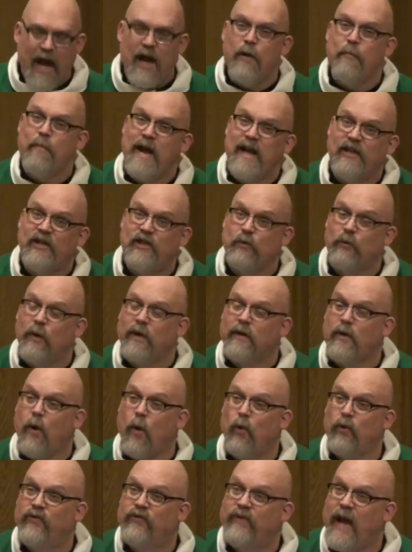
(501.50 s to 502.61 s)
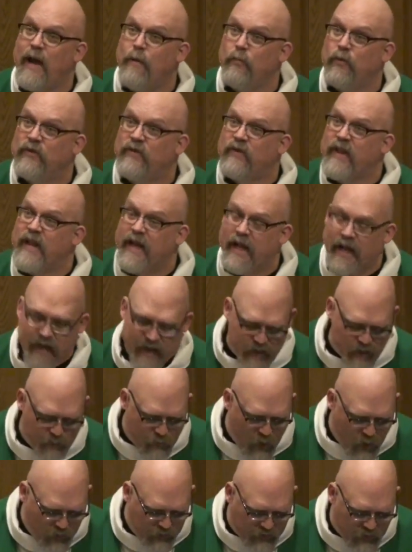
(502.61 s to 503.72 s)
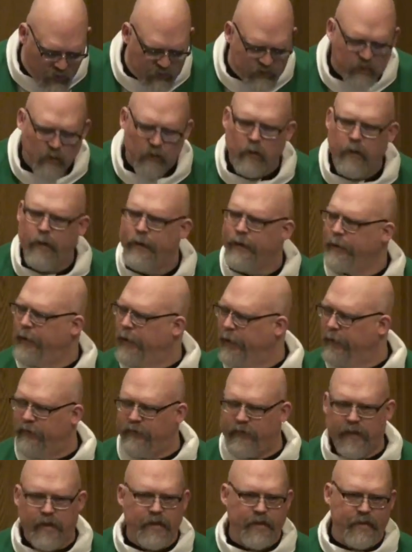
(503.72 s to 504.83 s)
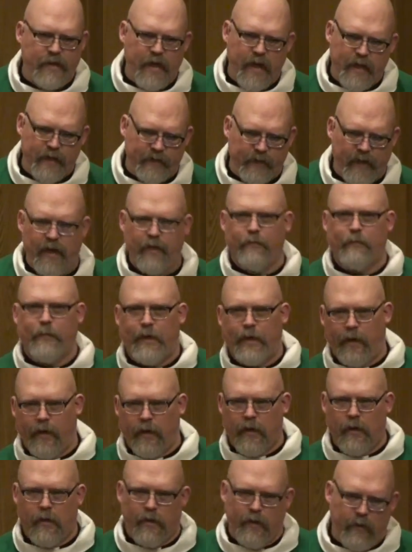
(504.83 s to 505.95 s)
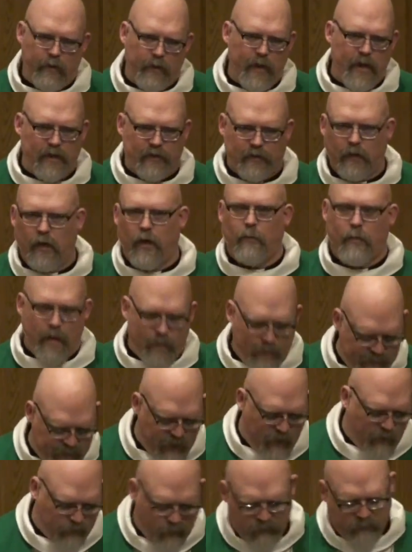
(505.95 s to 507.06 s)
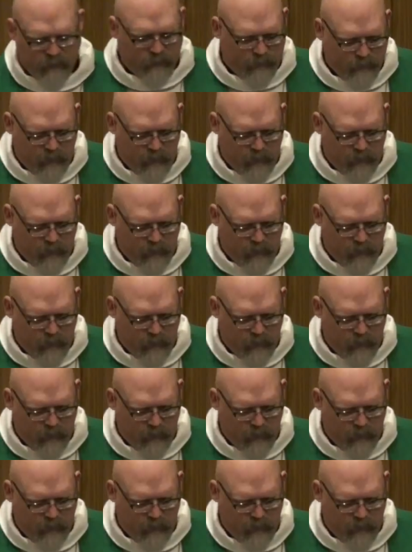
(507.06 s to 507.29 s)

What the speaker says: Kind of makes you what old Zeb was thinking in the boat. "It's these days later here to do the nets all by myself."